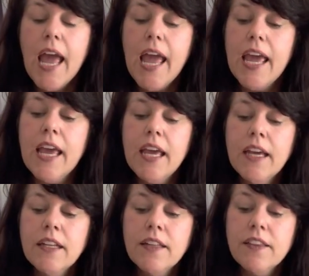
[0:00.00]

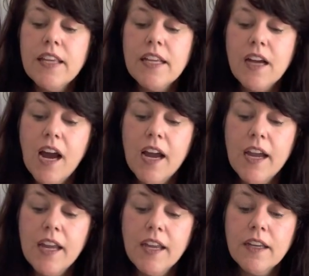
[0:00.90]
And then
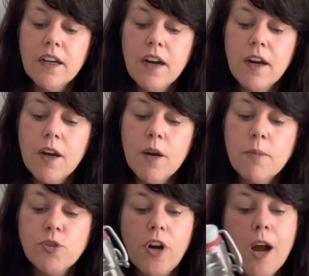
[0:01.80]
I
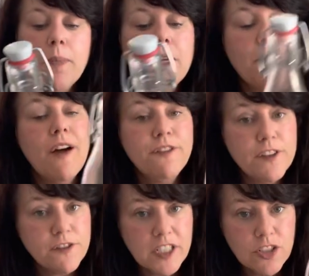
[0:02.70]
drop in about
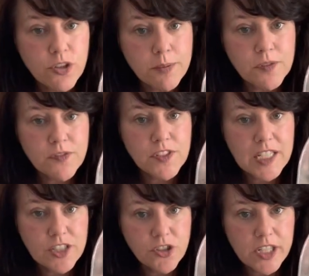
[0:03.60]
15 drops of
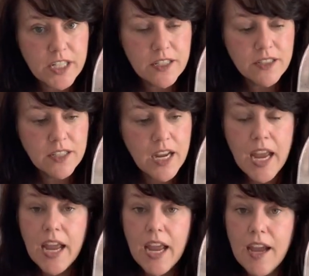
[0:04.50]
tea tree
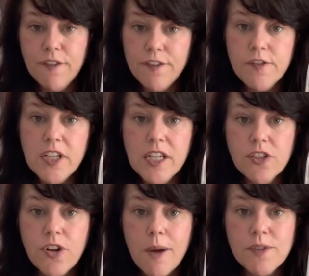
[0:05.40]
and 15
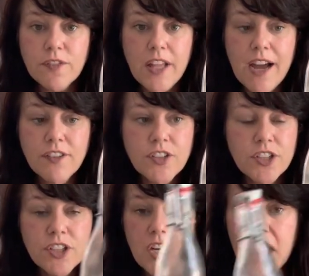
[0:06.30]
drops of
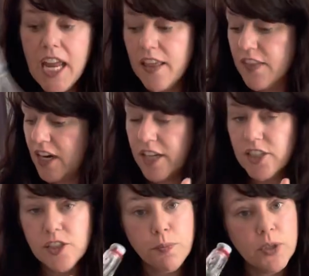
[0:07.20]
lavender. And then I
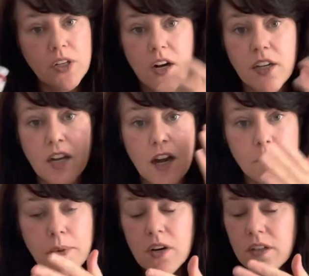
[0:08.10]
just put it on a cotton
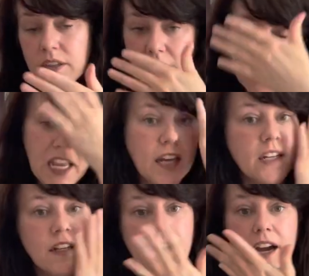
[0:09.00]
ball
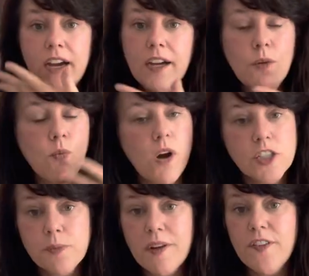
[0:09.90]
and I
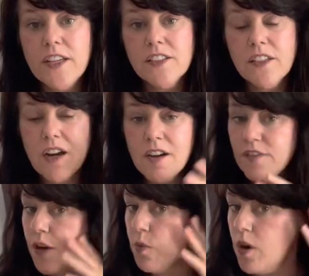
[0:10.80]
wash my face off.
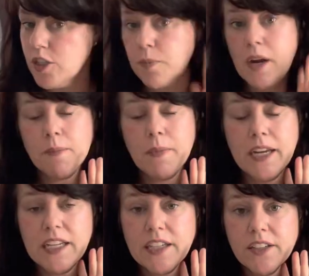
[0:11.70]
I wash behind my
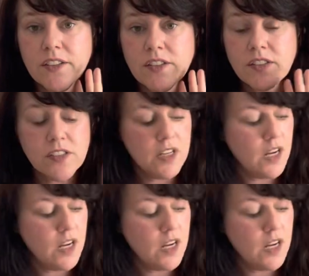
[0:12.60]
ears.